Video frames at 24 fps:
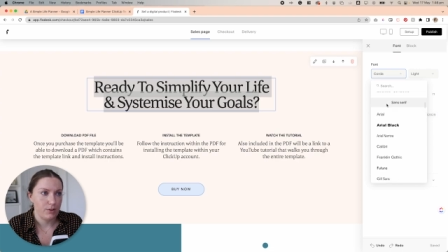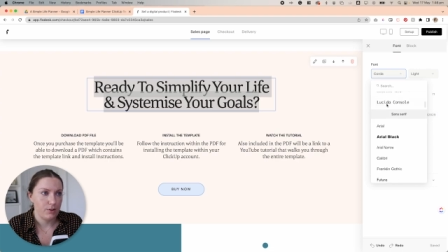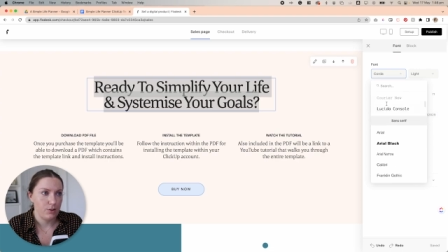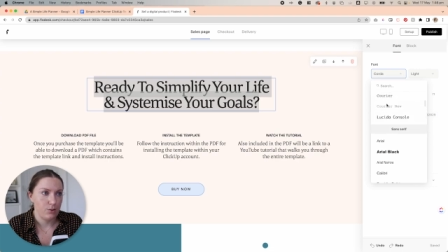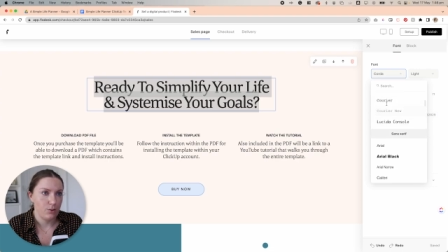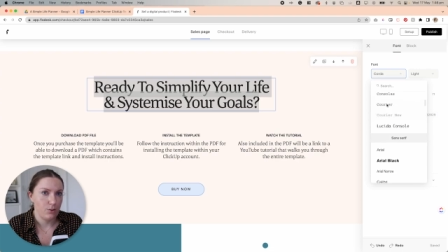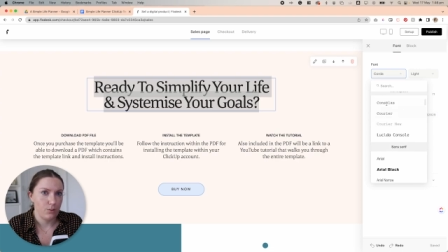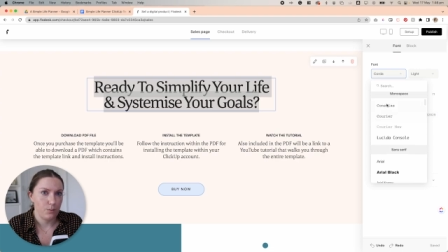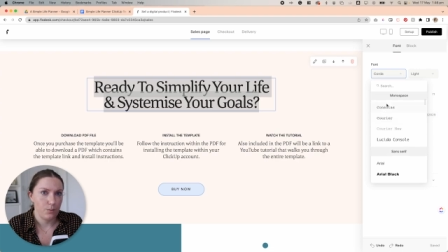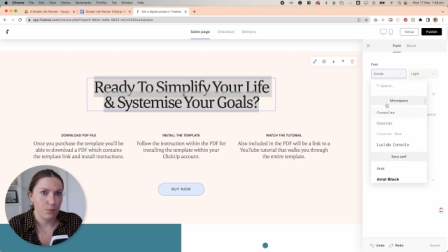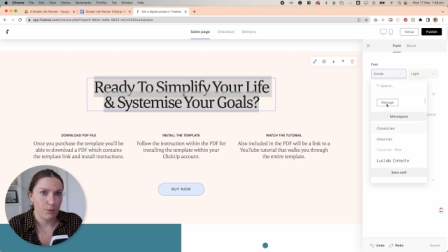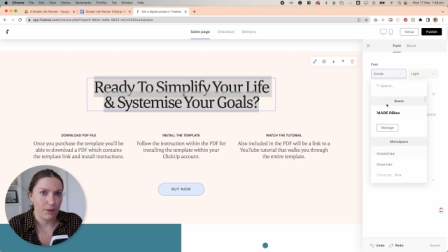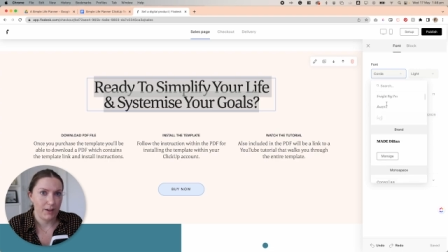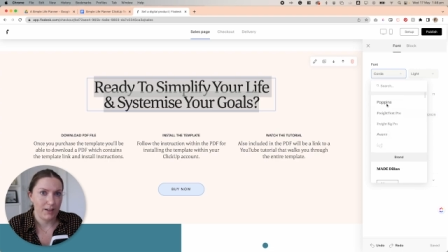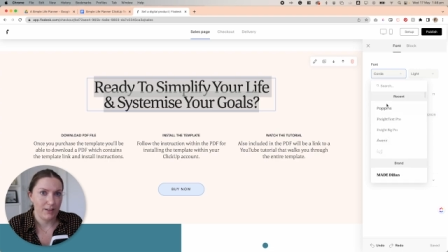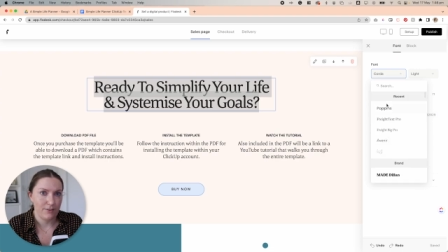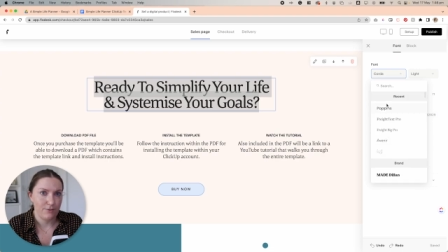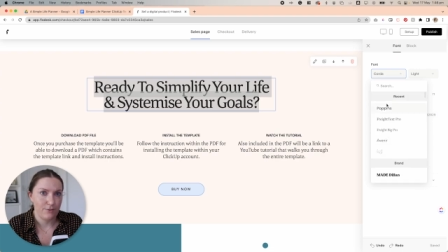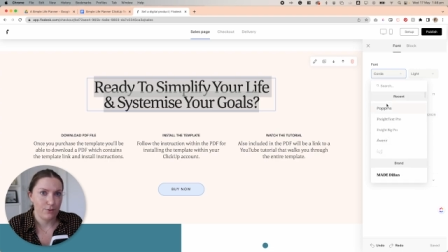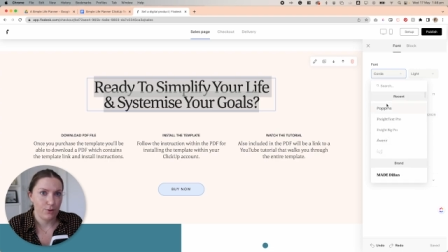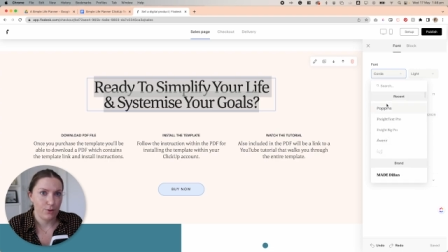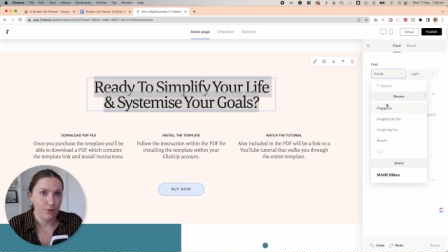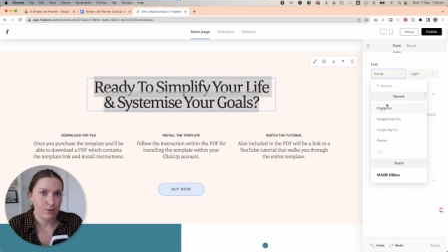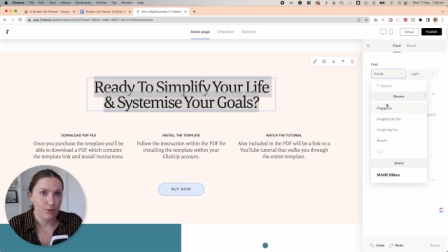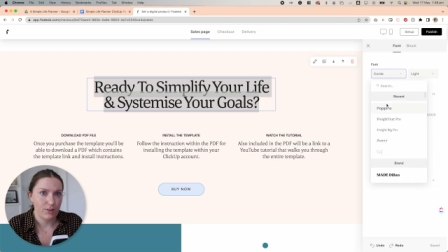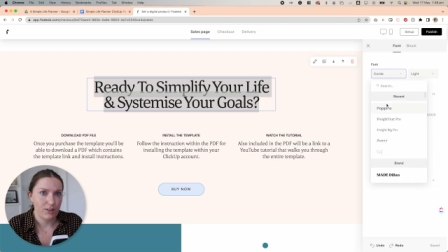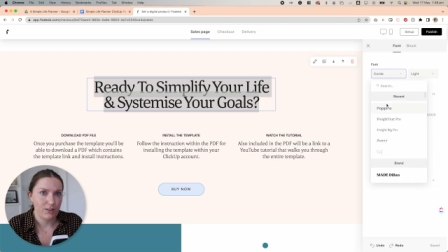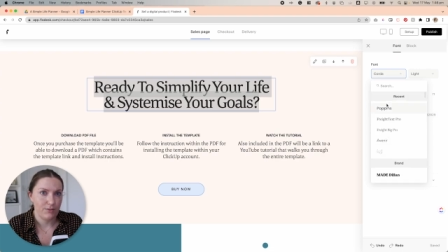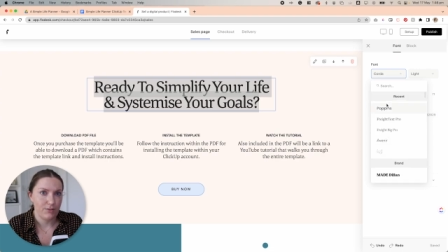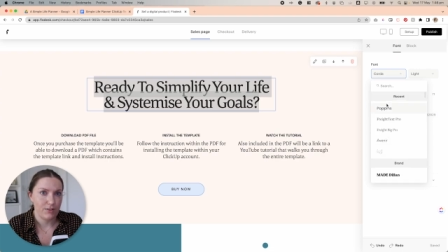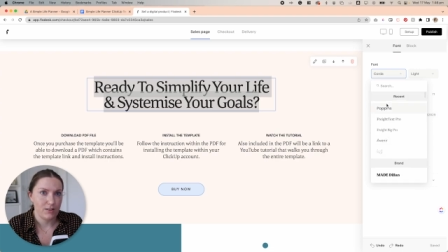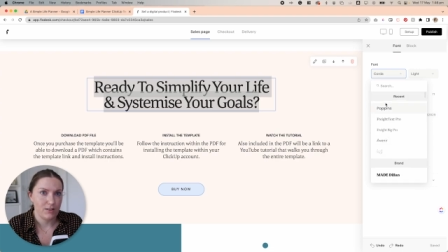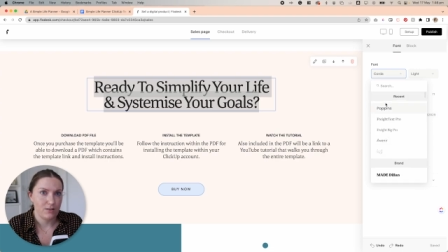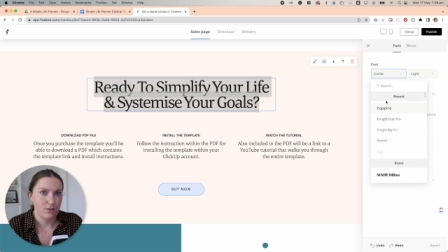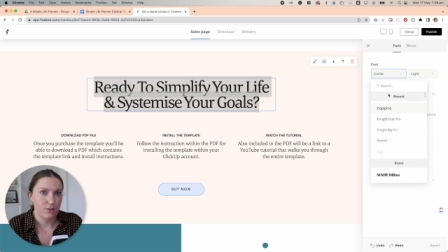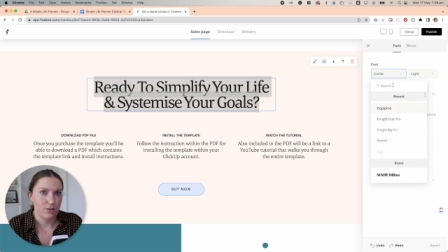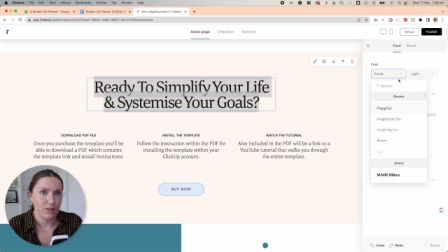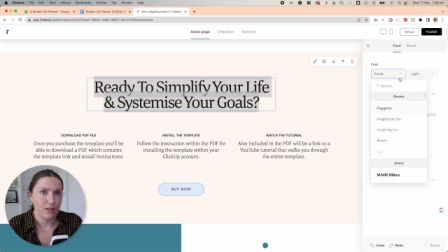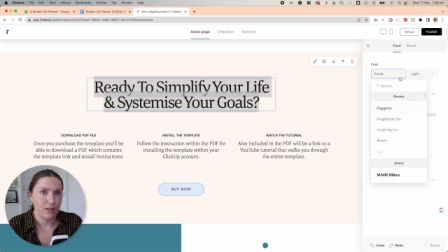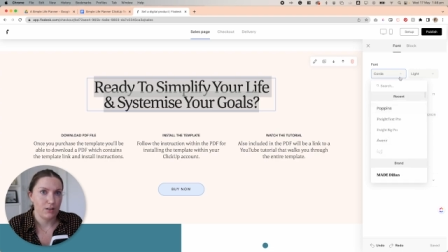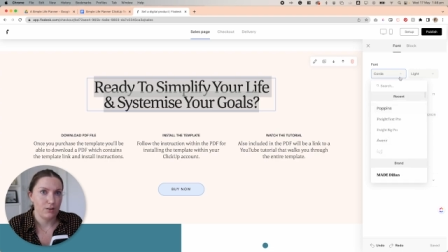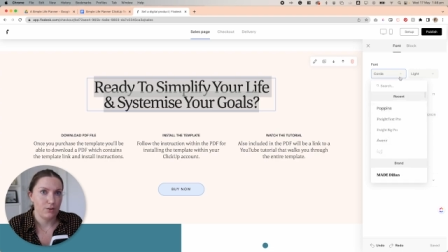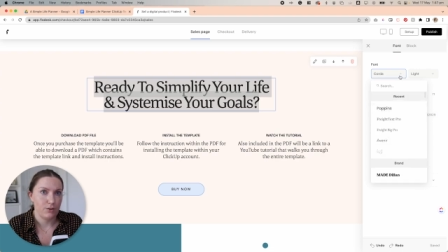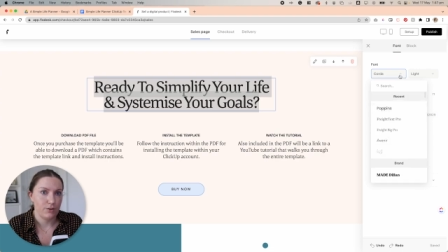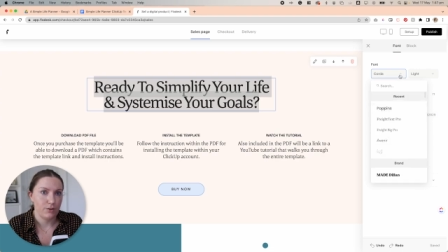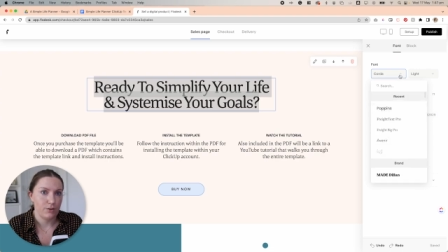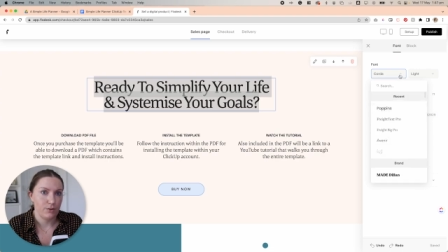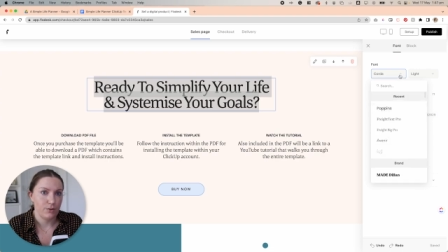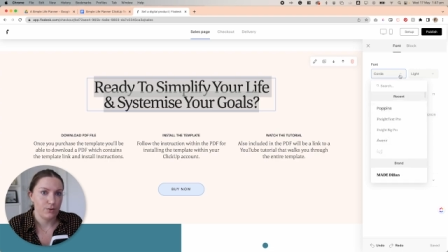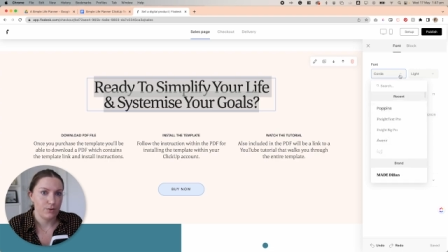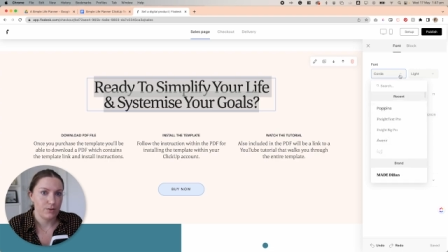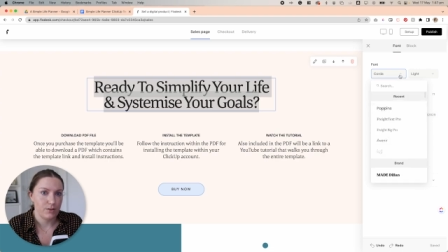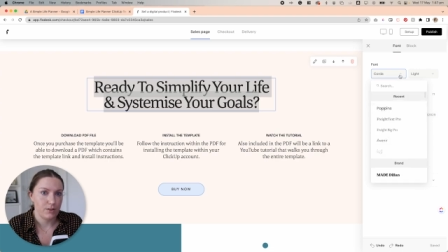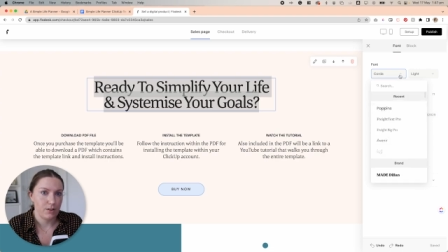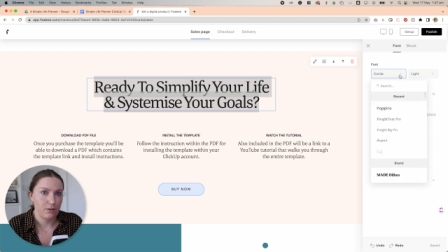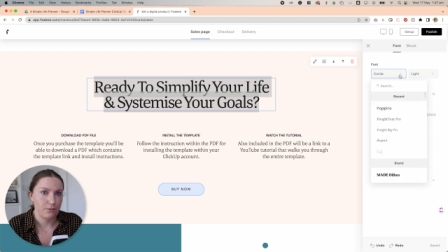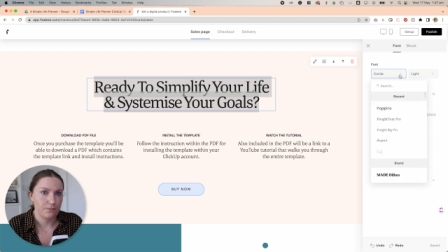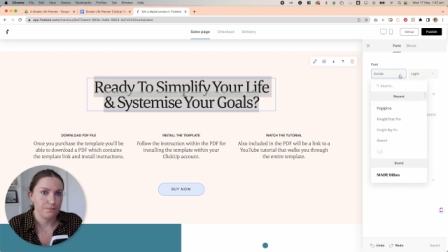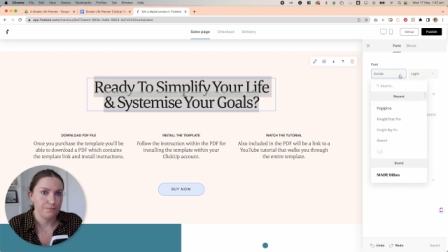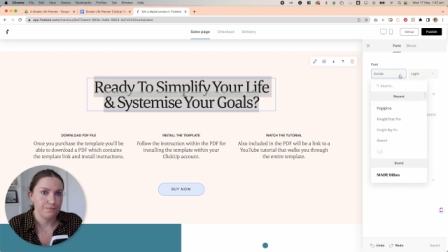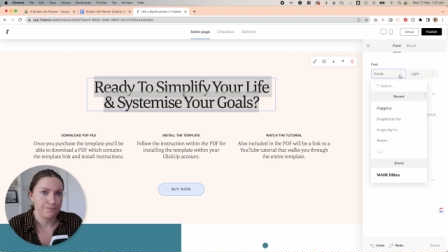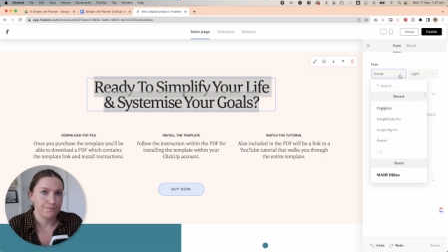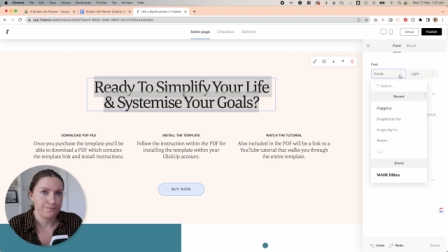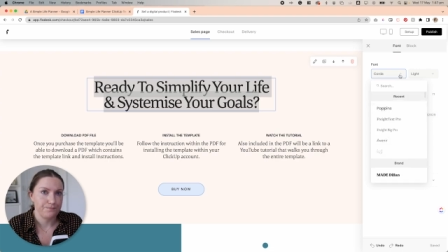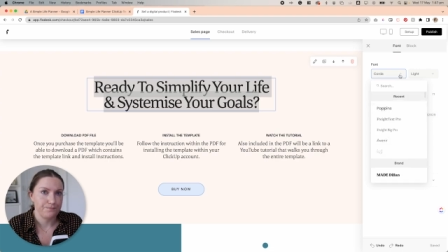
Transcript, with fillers: your brand font if it's not included also.